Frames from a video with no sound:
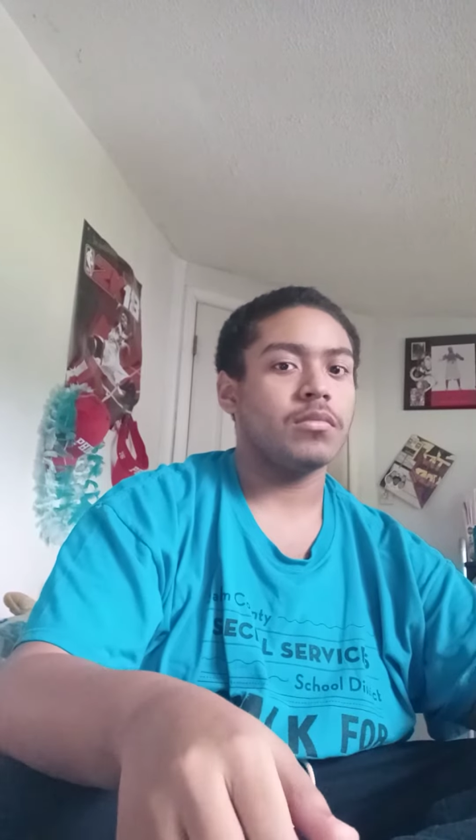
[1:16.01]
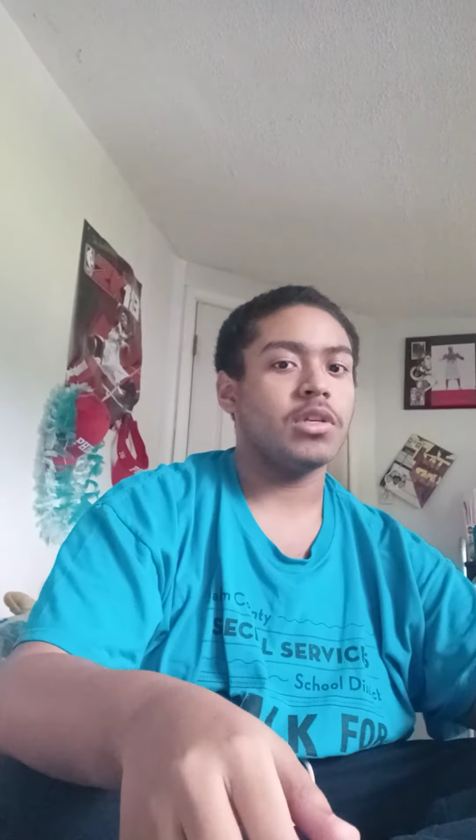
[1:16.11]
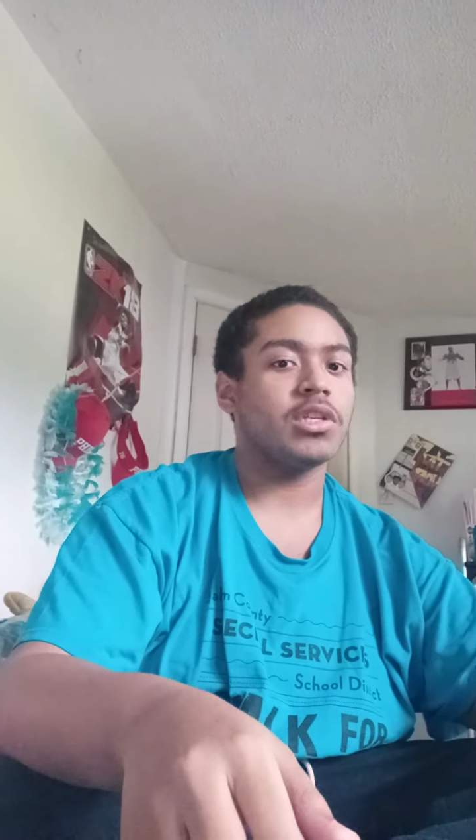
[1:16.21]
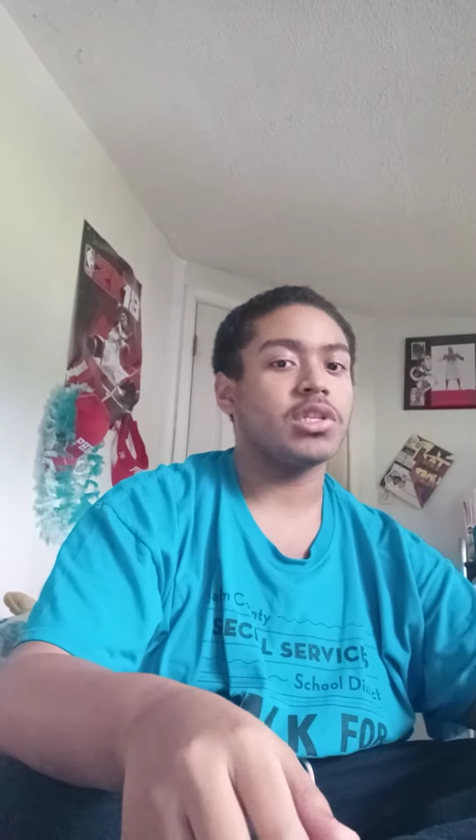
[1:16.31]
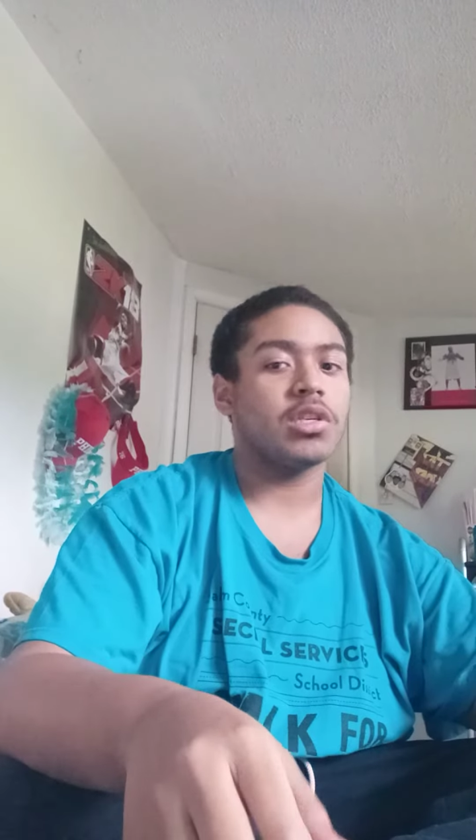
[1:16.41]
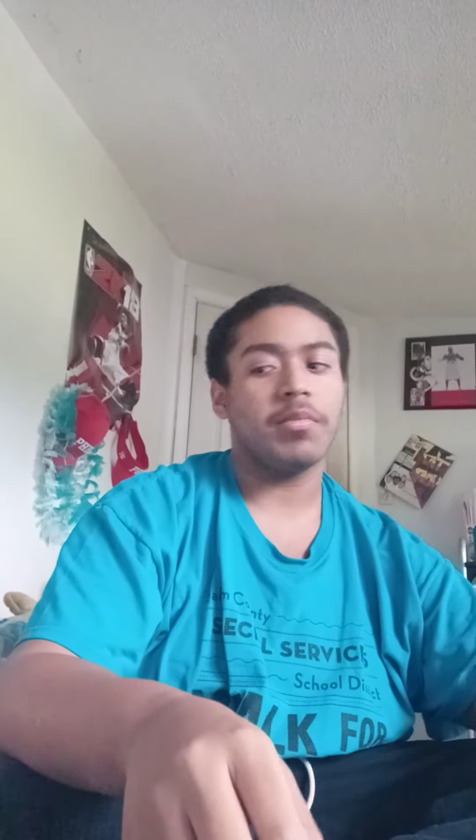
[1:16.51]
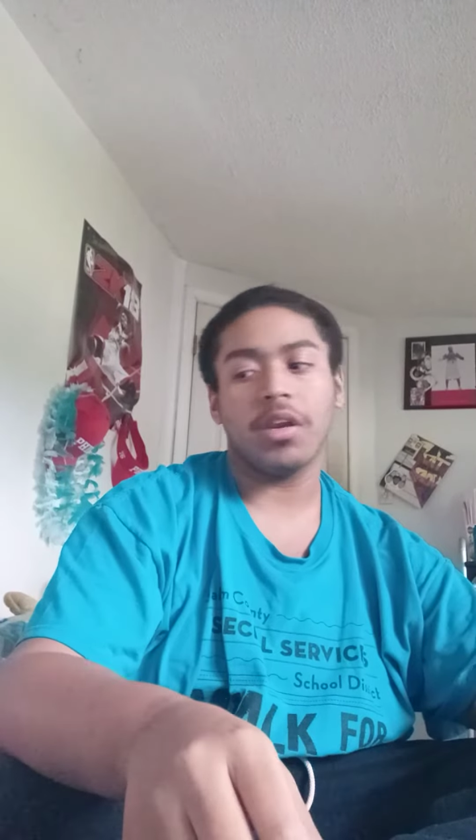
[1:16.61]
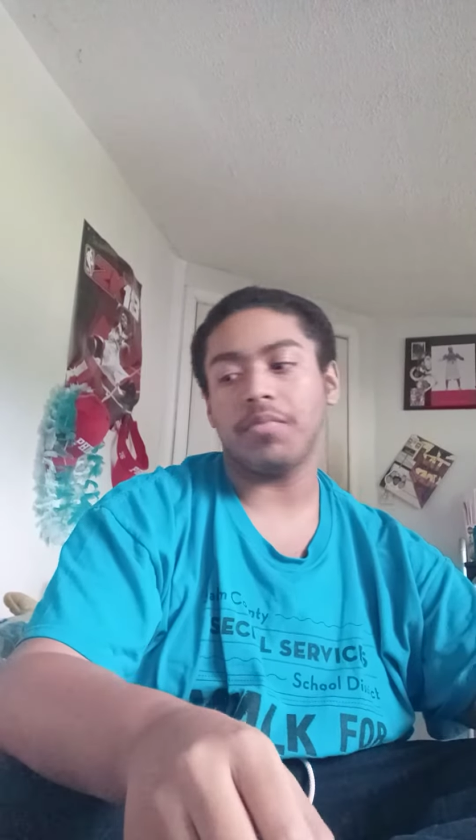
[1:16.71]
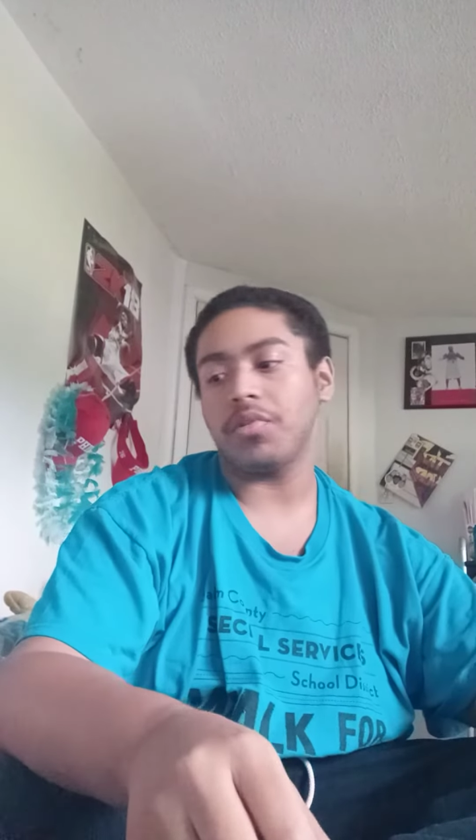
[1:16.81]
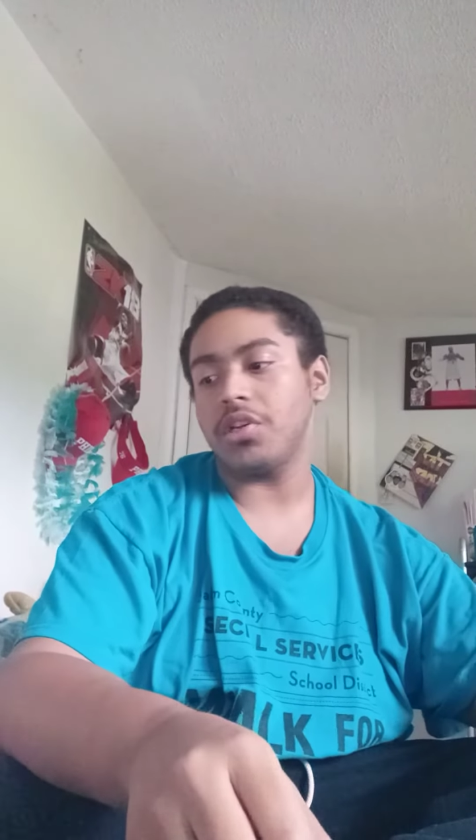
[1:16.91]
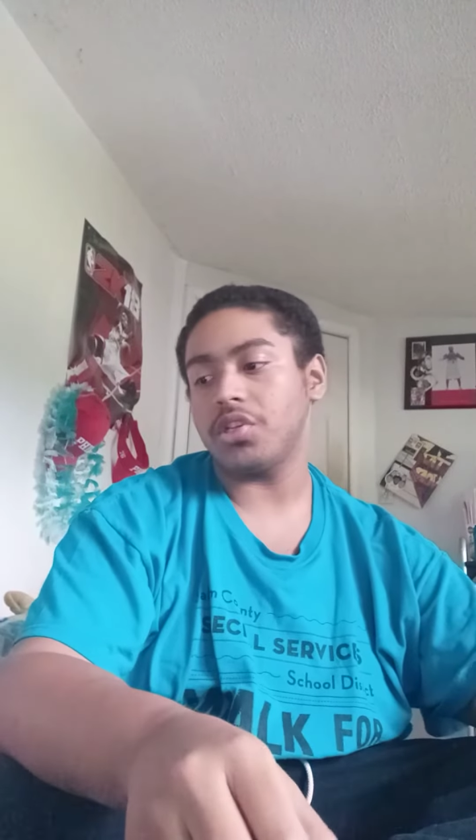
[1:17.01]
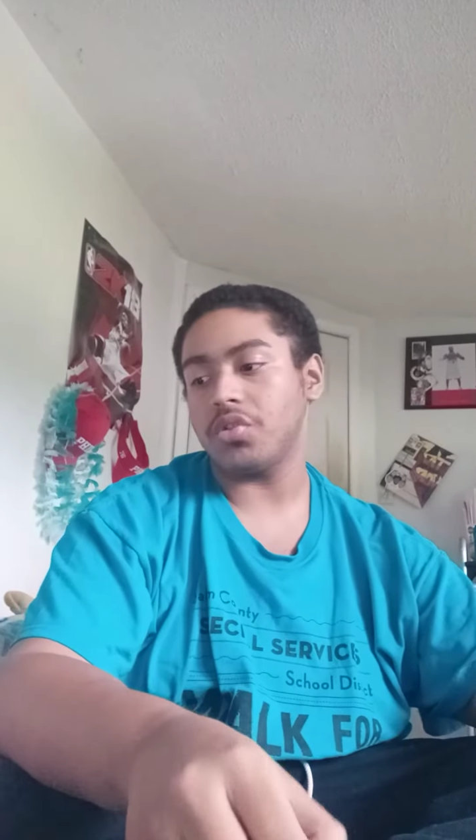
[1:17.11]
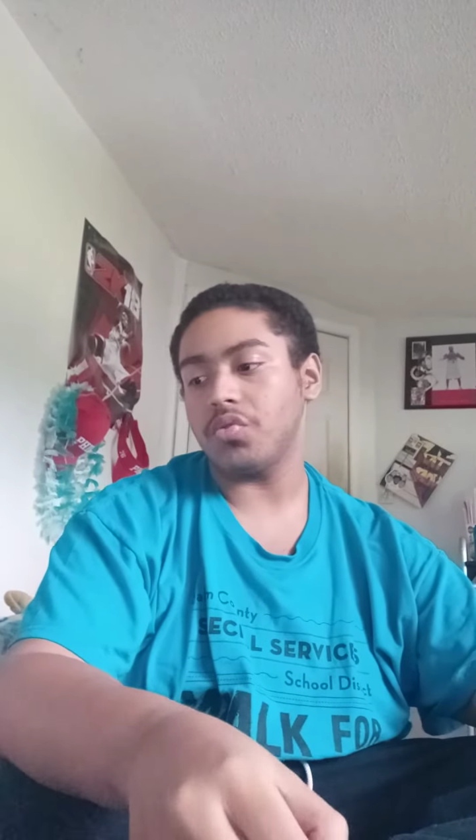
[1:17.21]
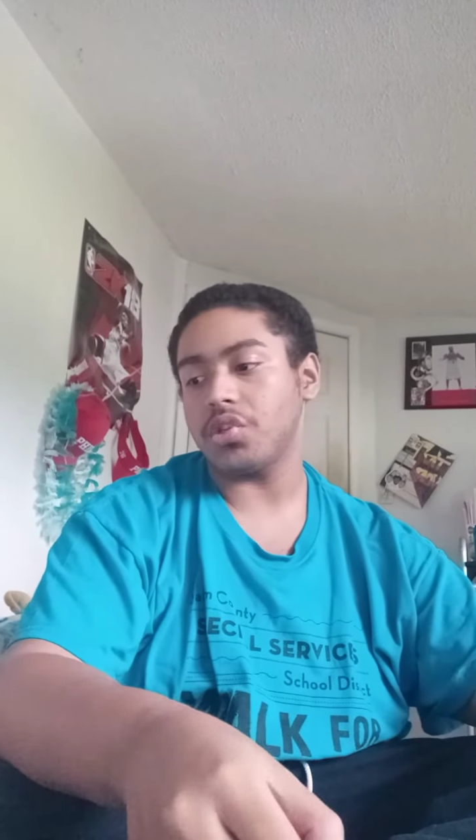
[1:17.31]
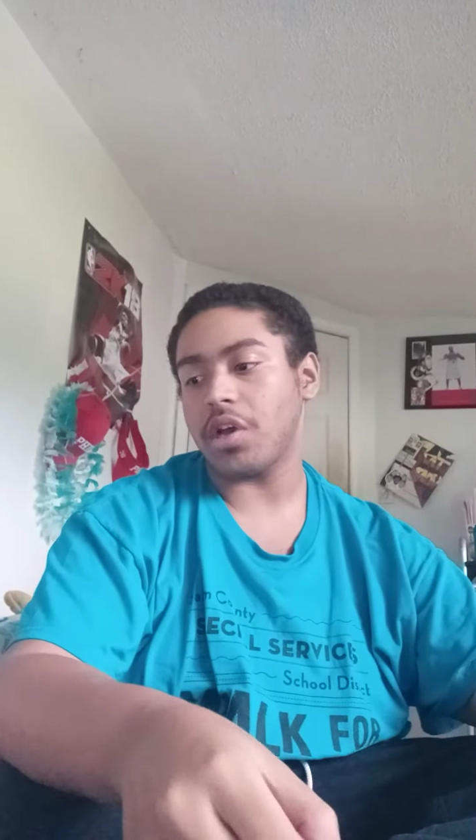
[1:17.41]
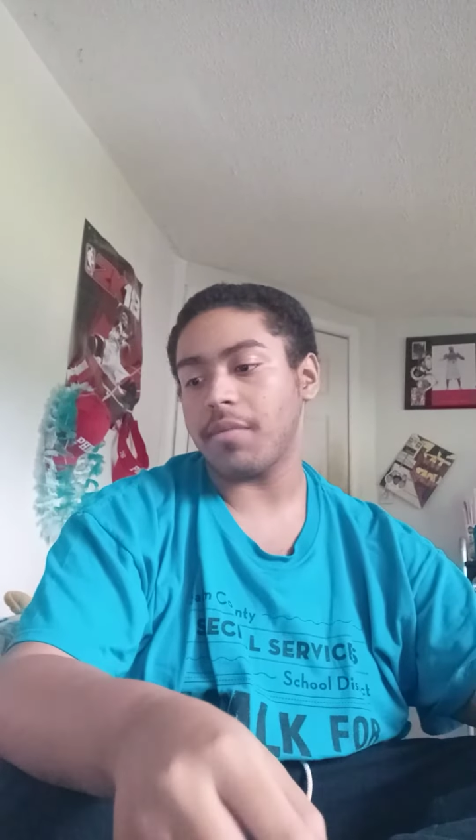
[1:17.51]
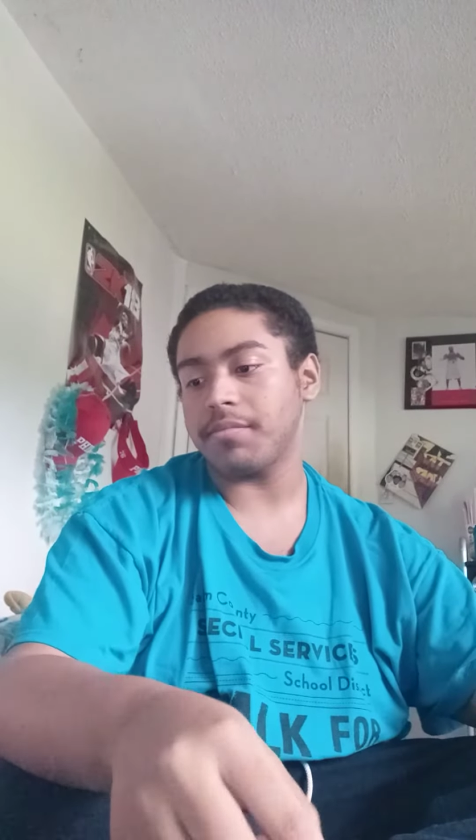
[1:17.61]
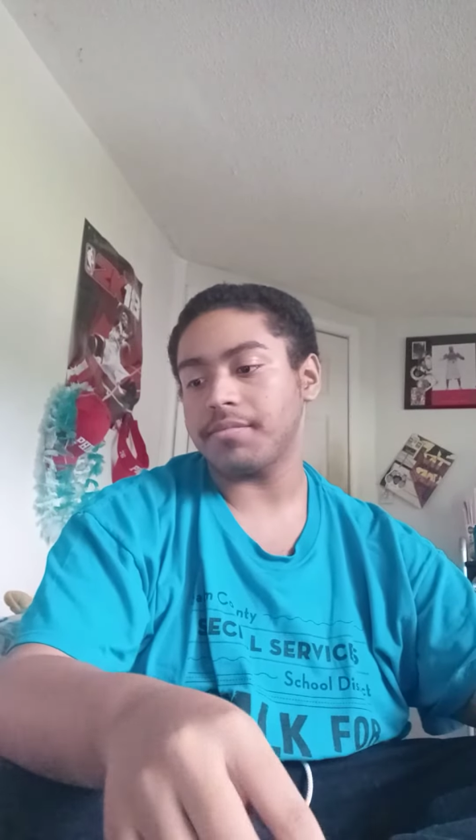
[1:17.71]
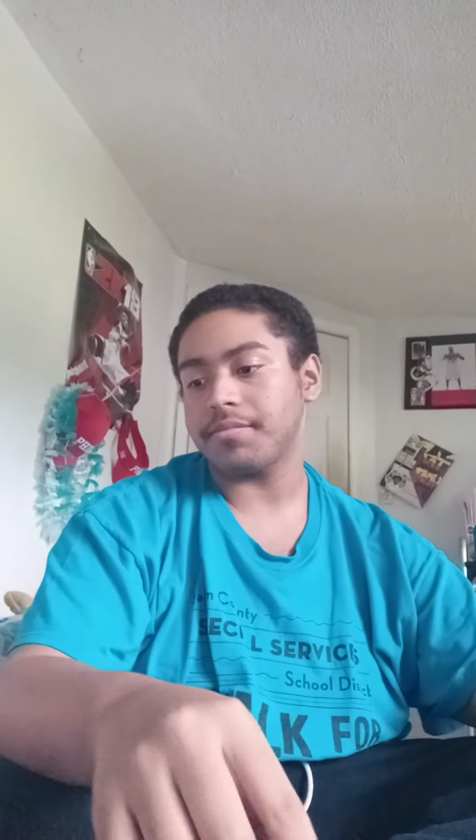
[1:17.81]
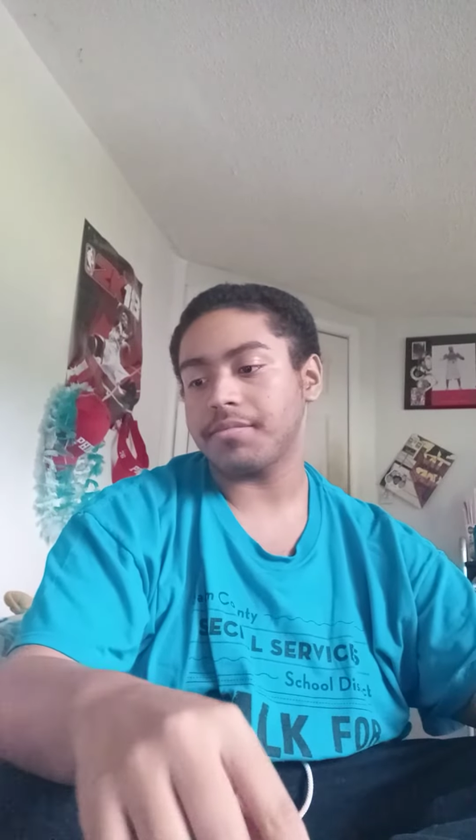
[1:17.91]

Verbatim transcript: Is somebody please do something?